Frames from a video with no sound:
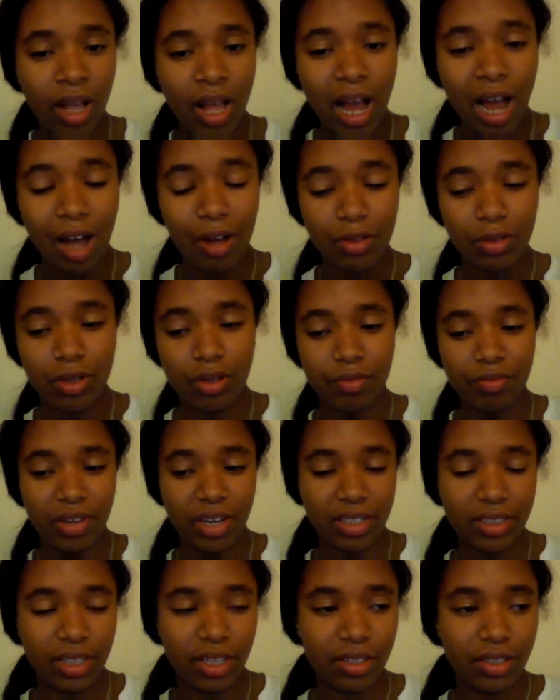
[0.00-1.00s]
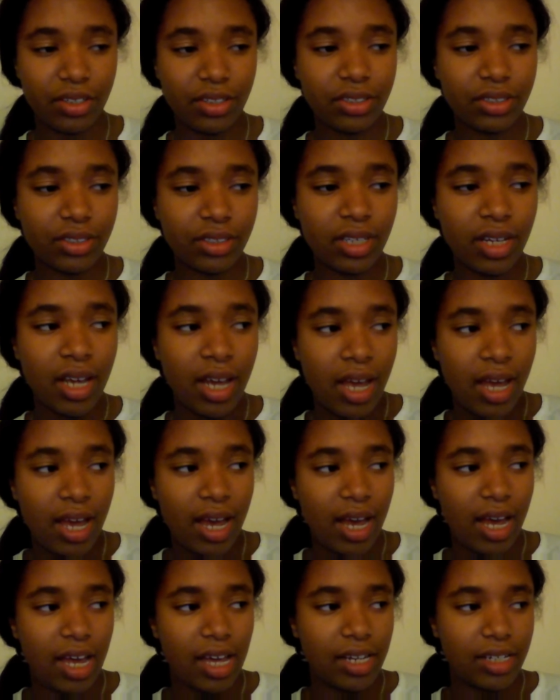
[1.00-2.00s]
how you affect others,
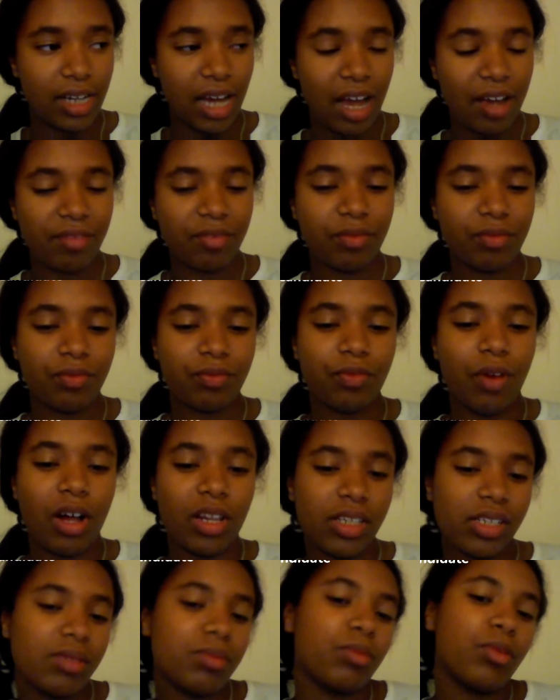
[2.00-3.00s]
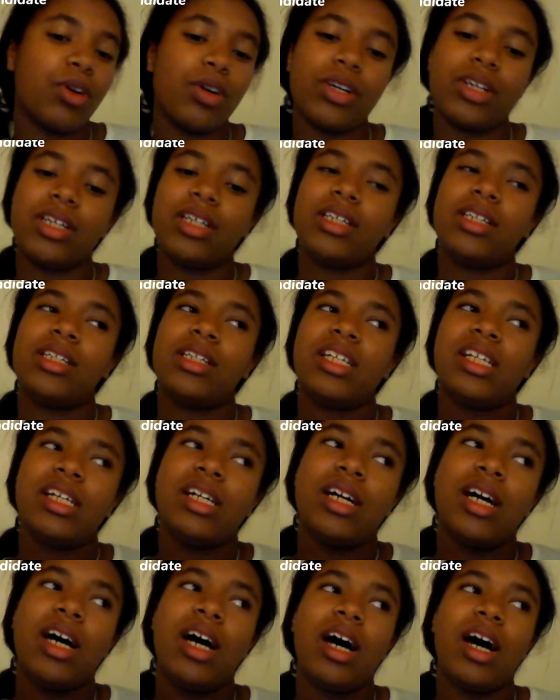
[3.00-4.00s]
and I've fallen more in
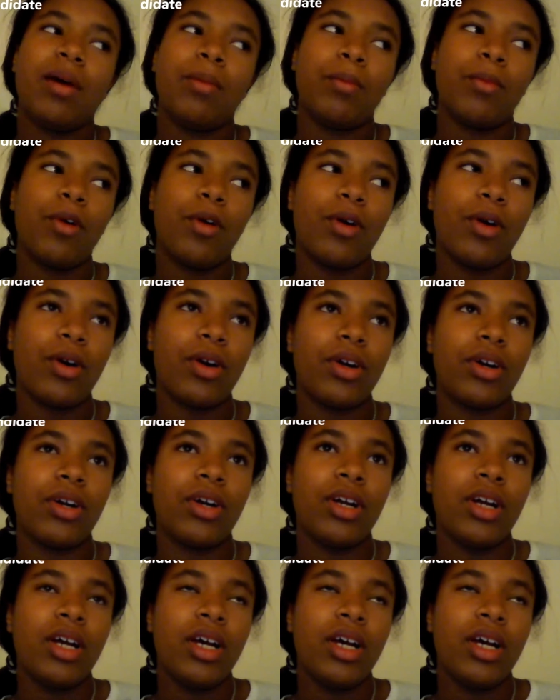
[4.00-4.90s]
a more